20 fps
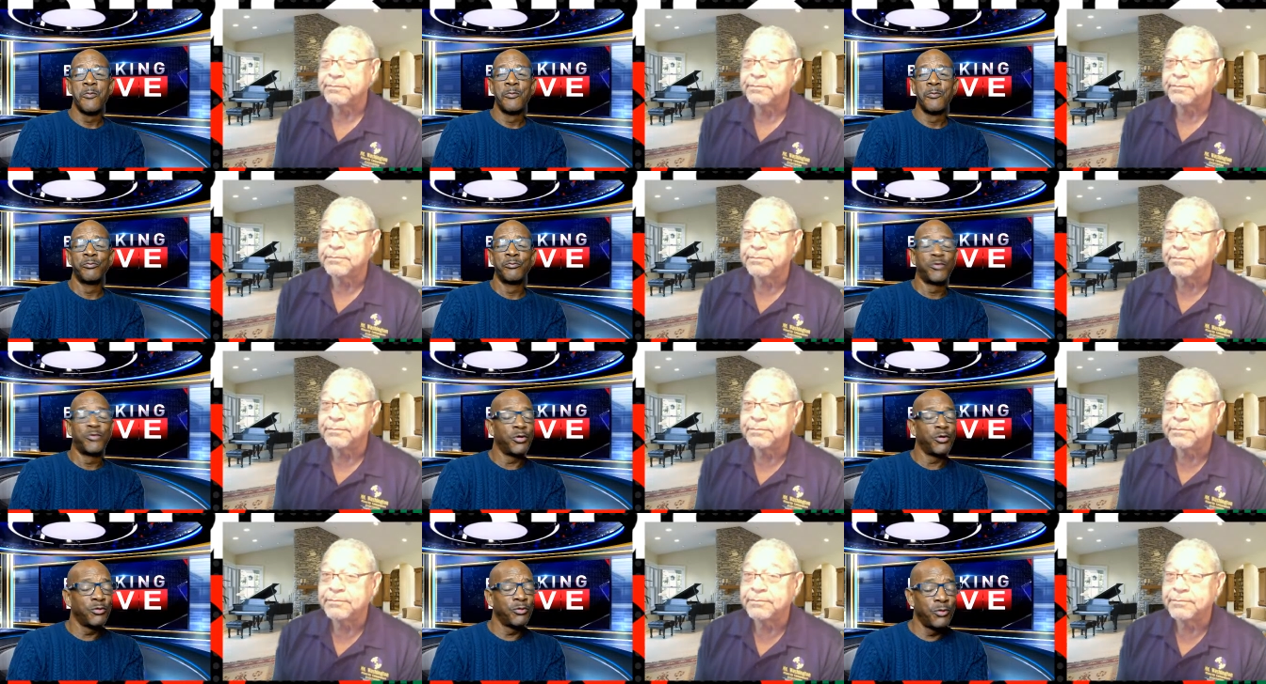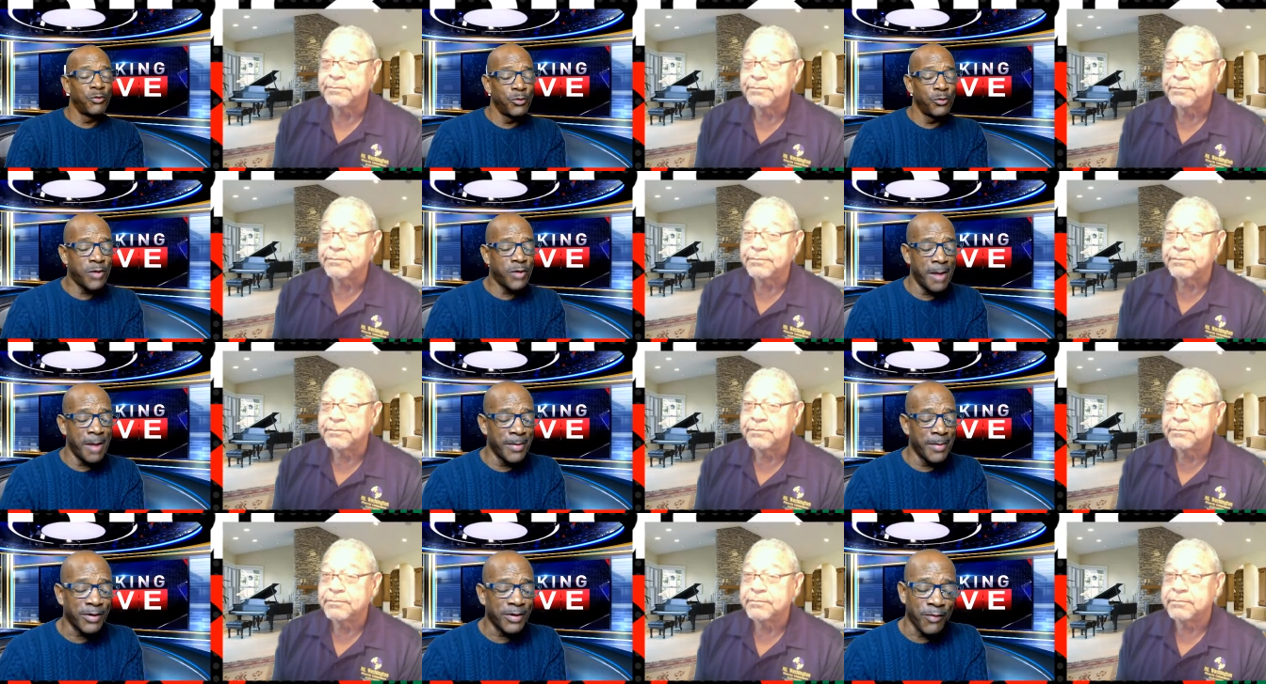Speaker 1: Do you come
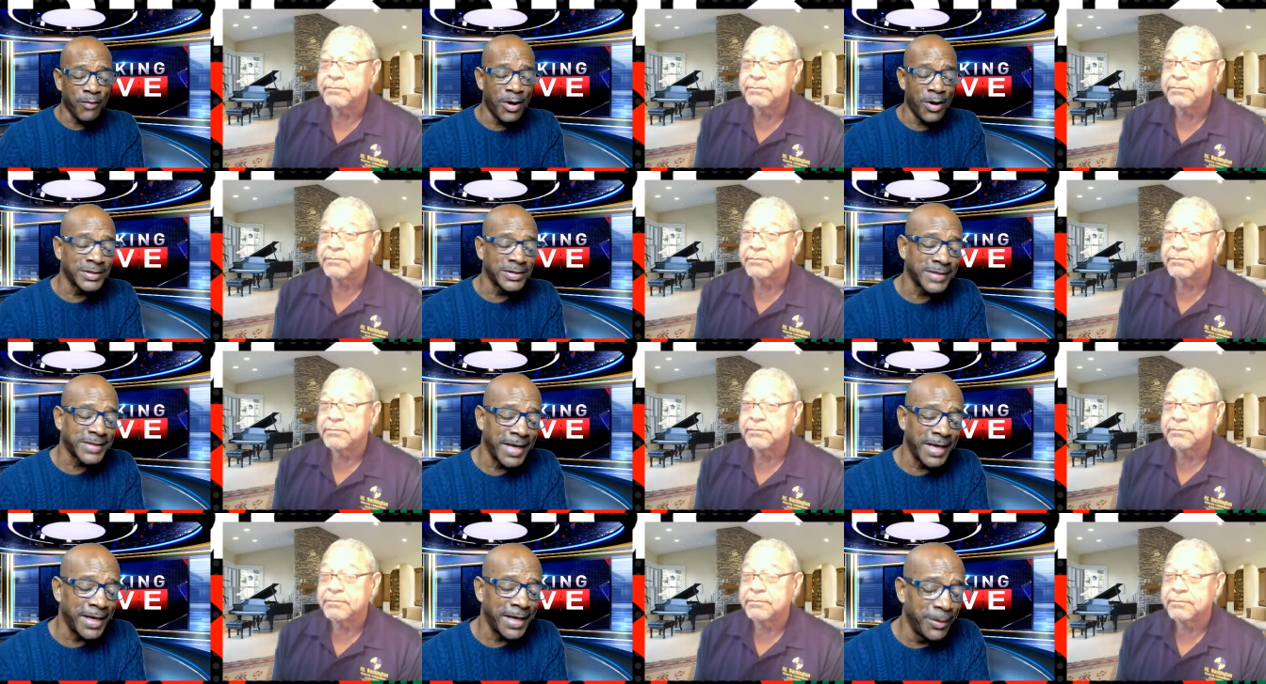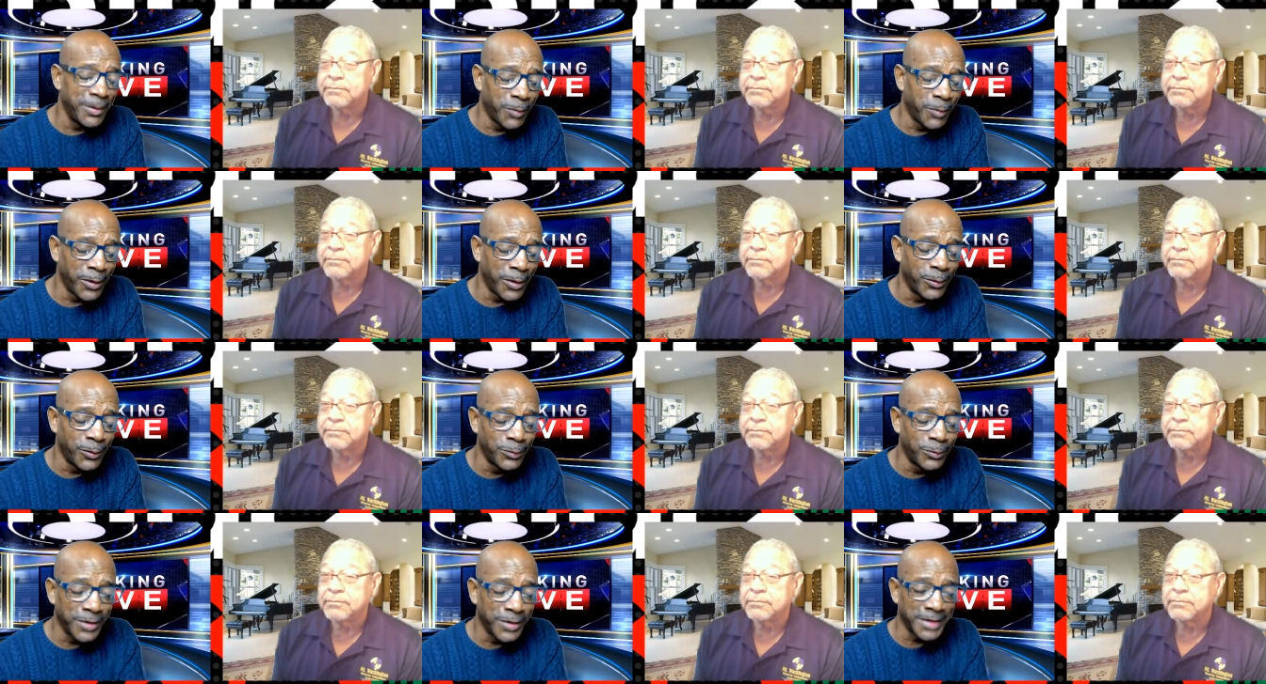across anyone who
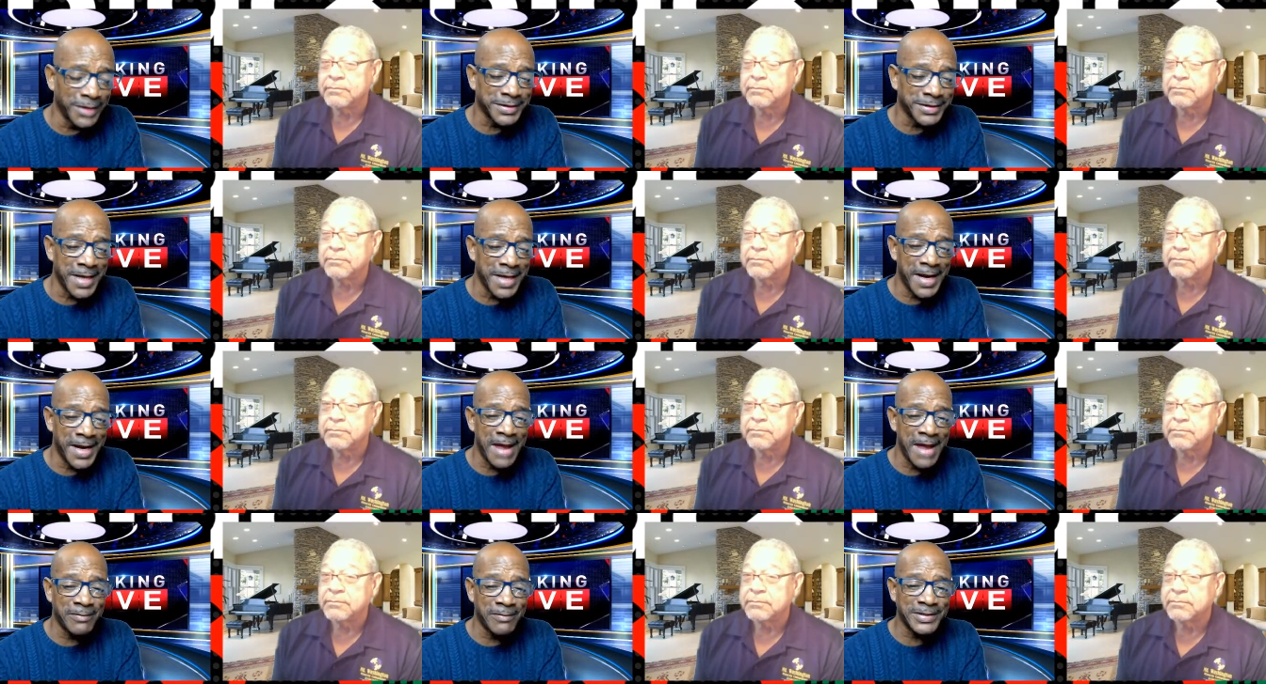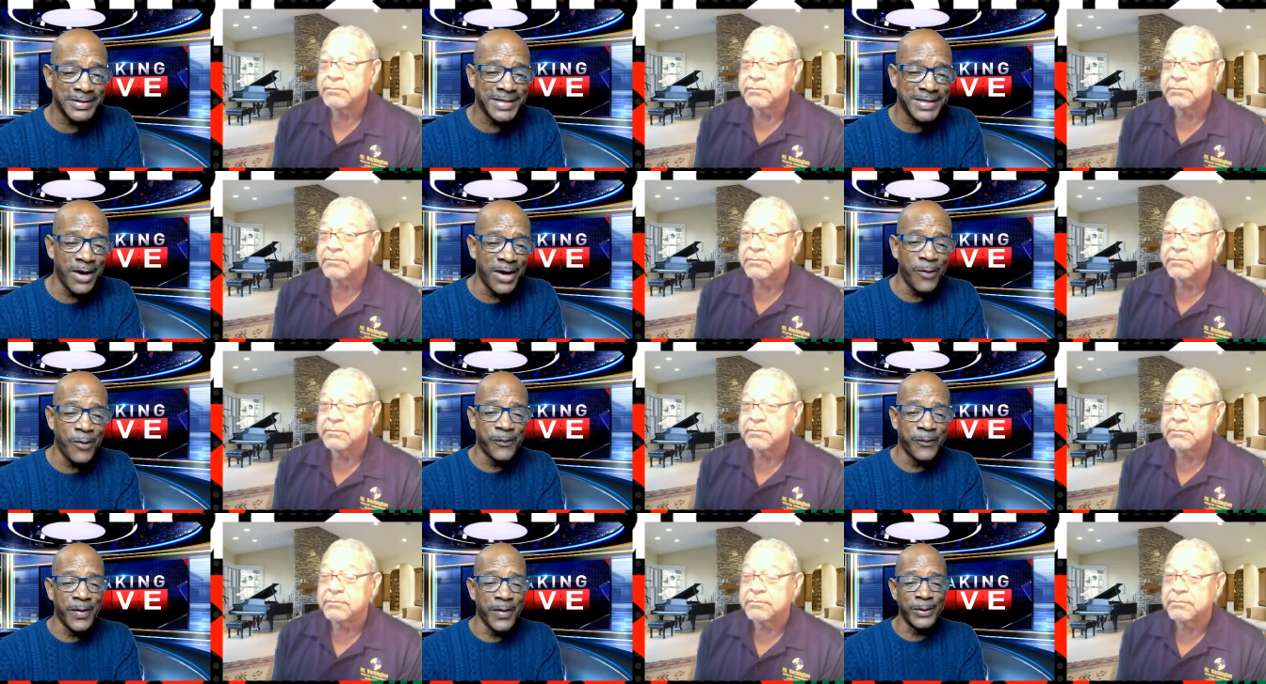does not have a cell
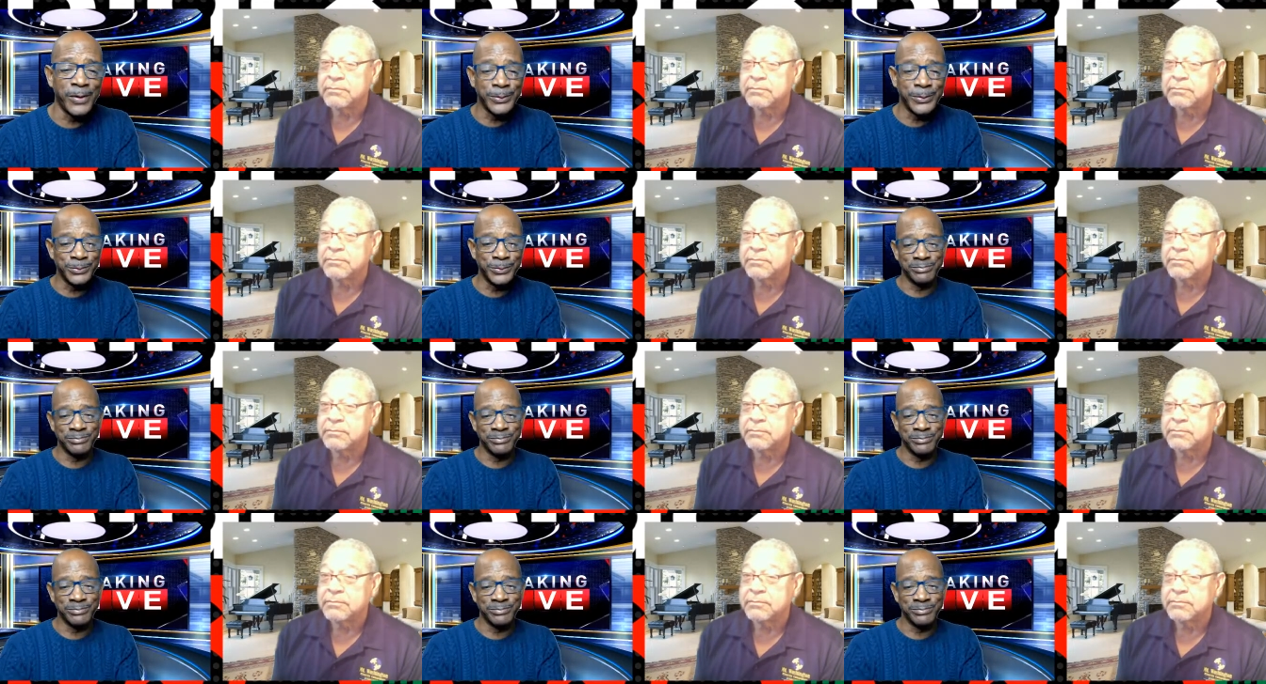phone?